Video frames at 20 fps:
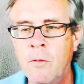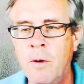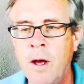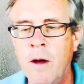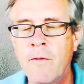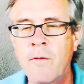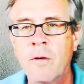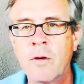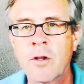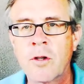
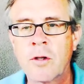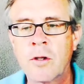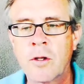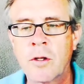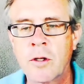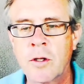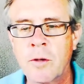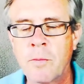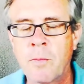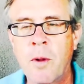We have to
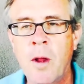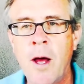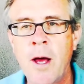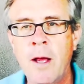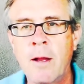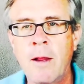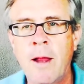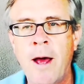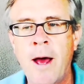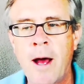
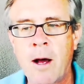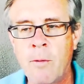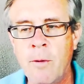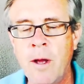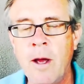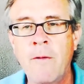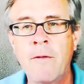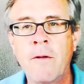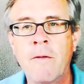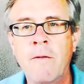supply a lack.
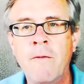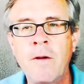We have to